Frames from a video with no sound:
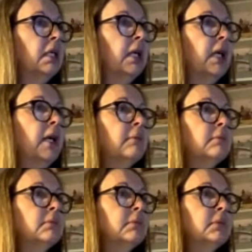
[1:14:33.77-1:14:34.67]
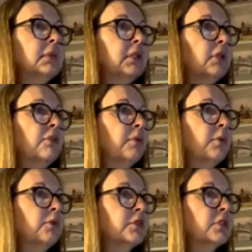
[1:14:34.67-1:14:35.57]
got the
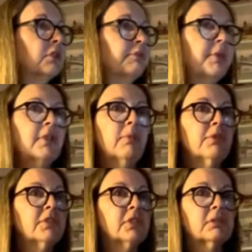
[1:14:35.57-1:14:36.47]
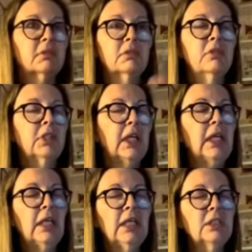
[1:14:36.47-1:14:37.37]
water off, but the water took
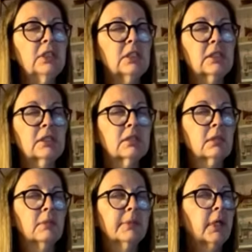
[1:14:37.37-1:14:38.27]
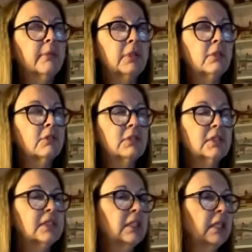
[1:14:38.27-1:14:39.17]
ages to stop coming through the
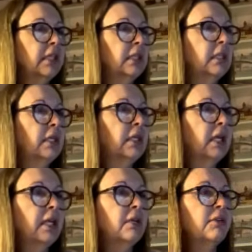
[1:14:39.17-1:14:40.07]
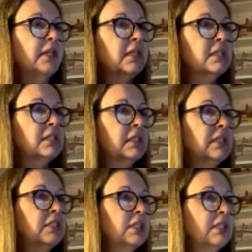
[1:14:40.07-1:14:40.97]
ceiling. And all the
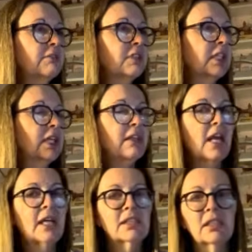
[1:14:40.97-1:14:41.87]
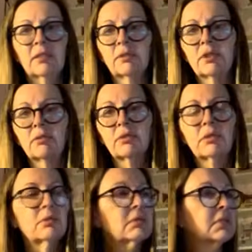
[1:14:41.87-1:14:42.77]
insulation and everything in the attic was all
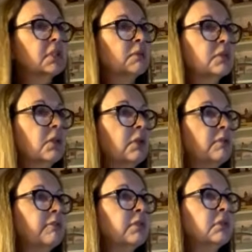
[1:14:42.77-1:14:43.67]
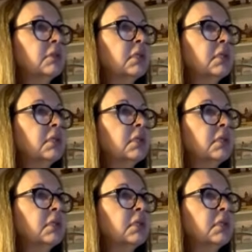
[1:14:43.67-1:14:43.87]
soaked. It was awful.